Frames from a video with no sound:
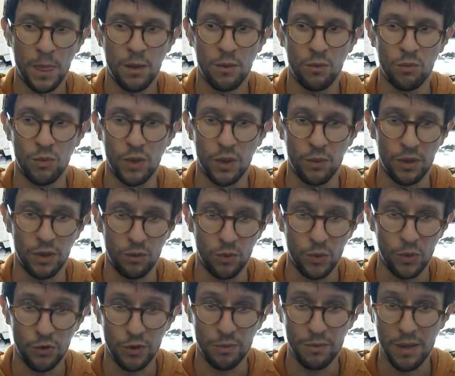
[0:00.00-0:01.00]
we will
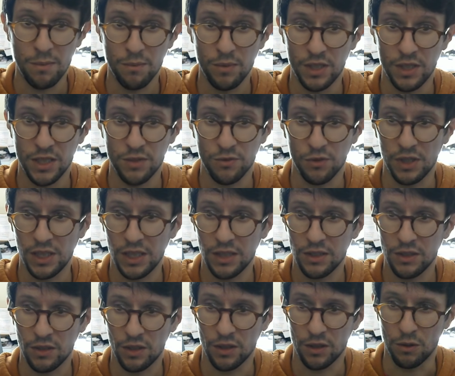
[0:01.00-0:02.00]
remember this for
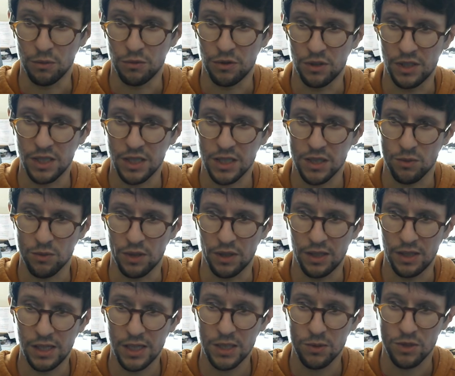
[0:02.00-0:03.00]
later and go to the next one.
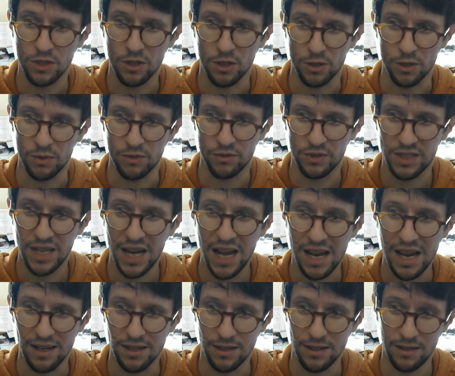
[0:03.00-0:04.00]
The next one starts with
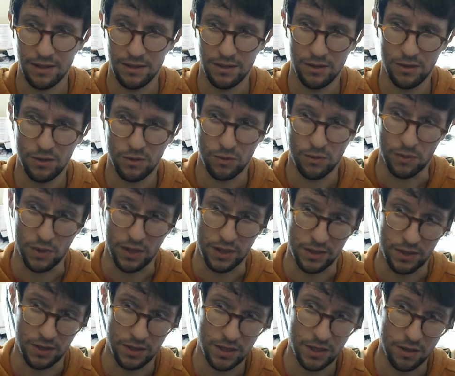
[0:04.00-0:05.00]
10,
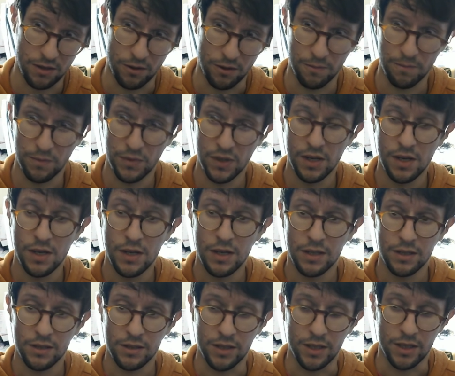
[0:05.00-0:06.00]
1, 0.
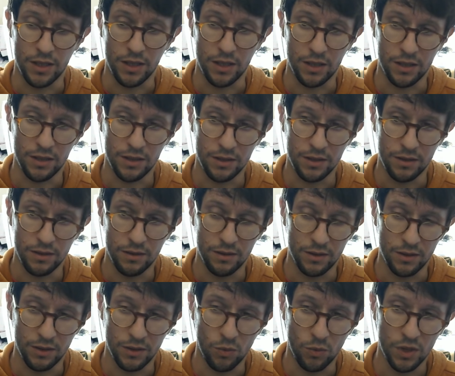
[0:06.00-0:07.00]
The
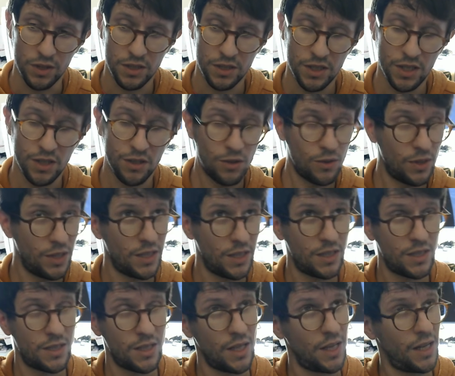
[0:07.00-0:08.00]
1, 0
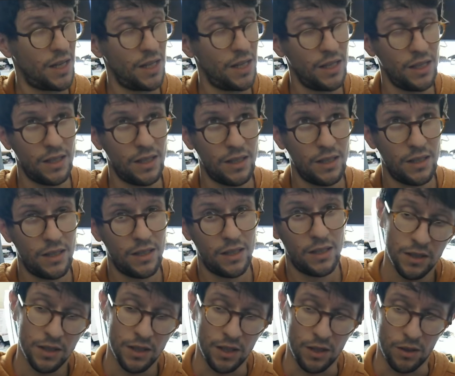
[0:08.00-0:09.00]
is
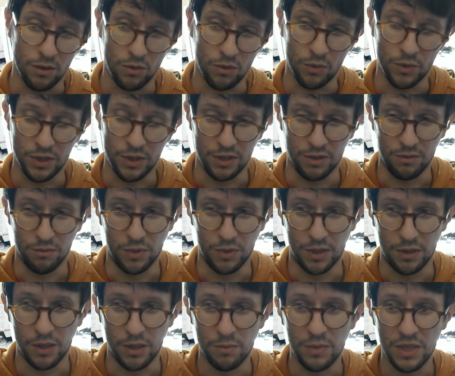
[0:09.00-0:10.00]

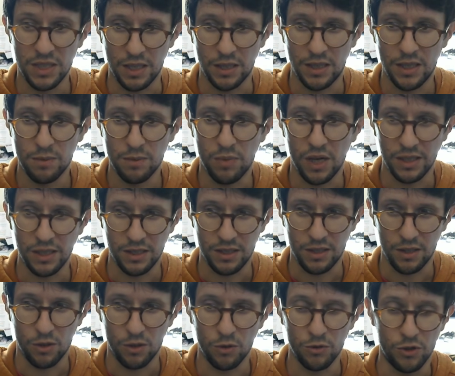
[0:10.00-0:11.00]
it means that this byte is
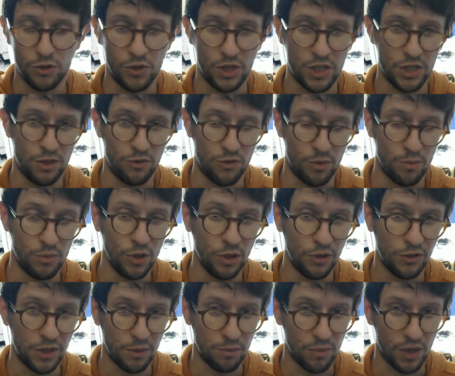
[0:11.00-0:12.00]
the continuation of a
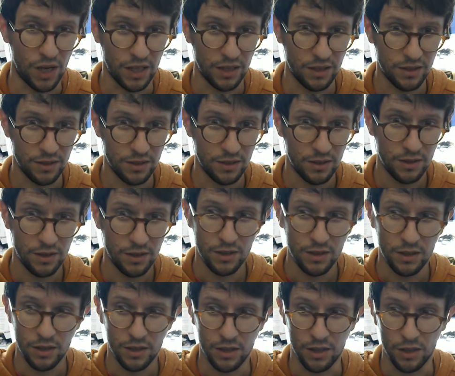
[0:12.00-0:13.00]
multi-byte
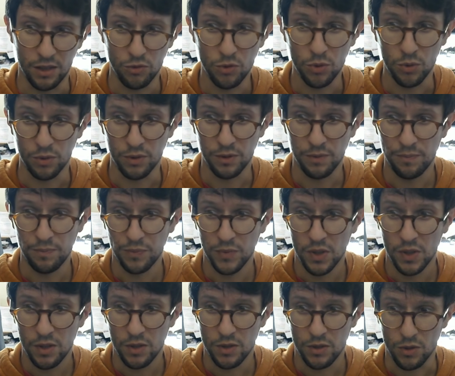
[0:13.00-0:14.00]
rune.
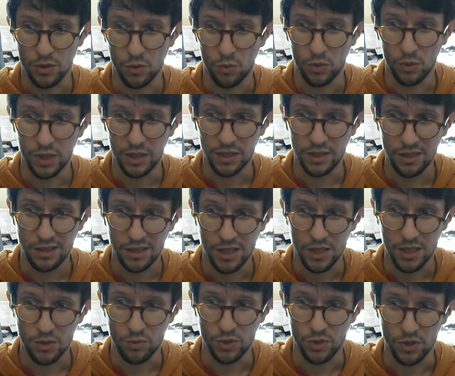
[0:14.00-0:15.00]
So in that
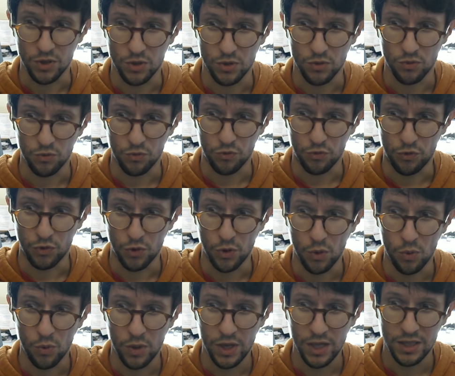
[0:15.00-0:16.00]
case, we just throw
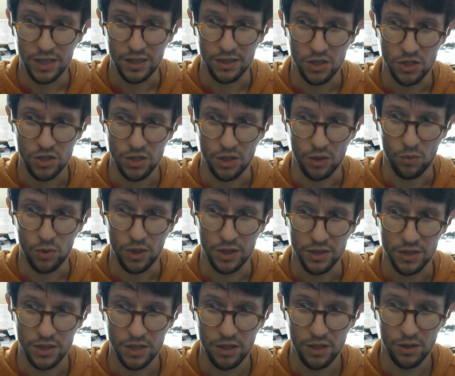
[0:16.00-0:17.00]
away the initial 1,
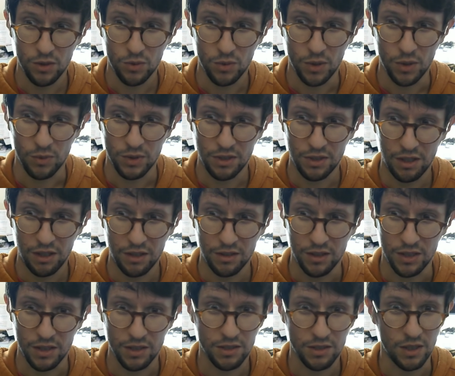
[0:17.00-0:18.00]
0, and we take
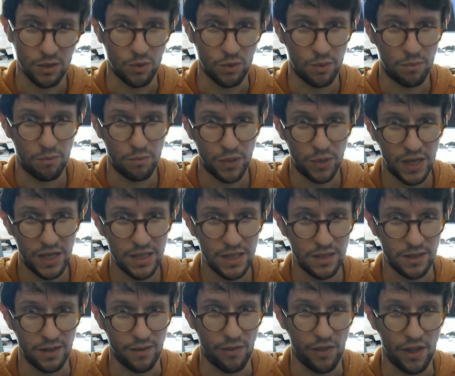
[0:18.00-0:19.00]
this and we
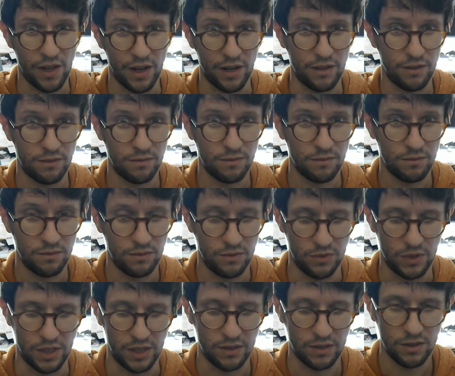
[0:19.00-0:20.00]
paste it there.
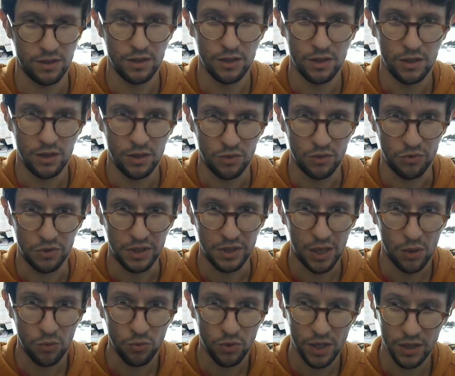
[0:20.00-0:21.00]
Right. If we
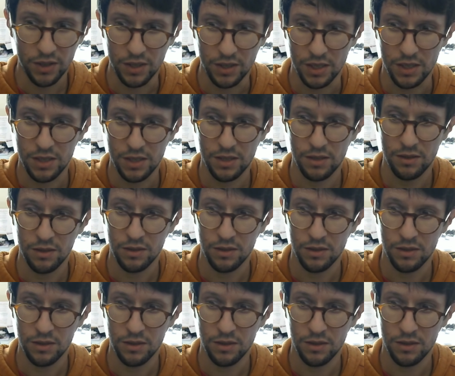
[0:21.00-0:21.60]
now run this,